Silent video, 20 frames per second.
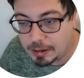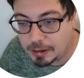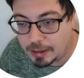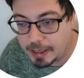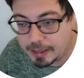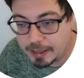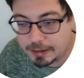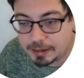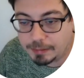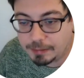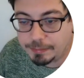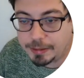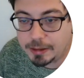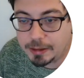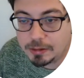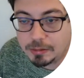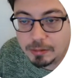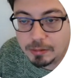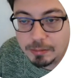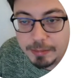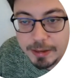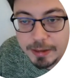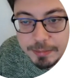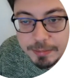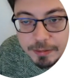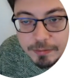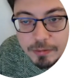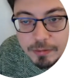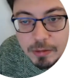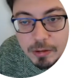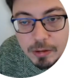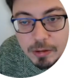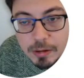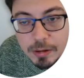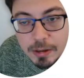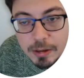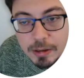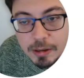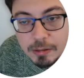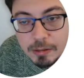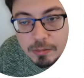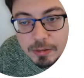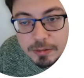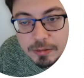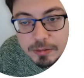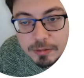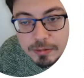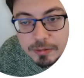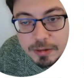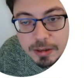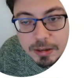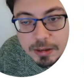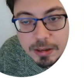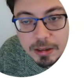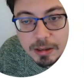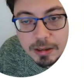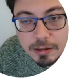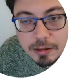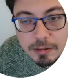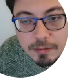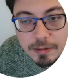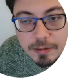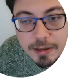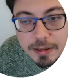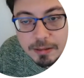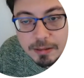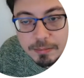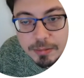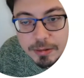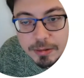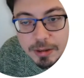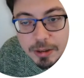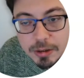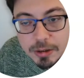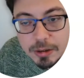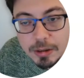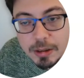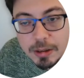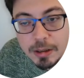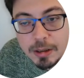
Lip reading: as the pendulum as before was sitting in the resting position.